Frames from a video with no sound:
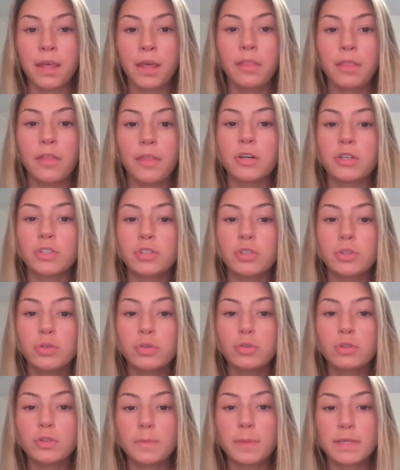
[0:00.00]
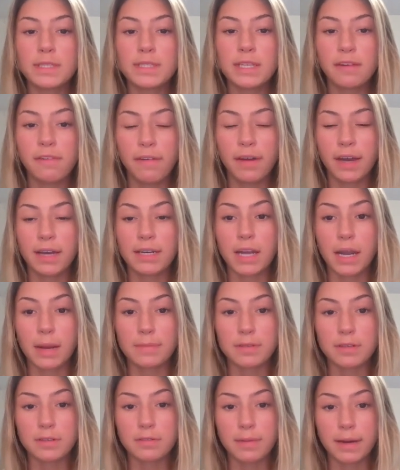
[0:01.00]
There are 2 specific
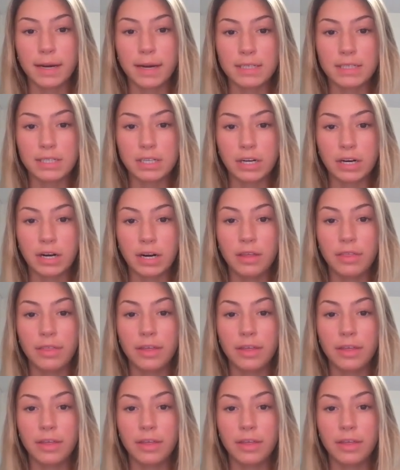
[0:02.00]
types of bacteria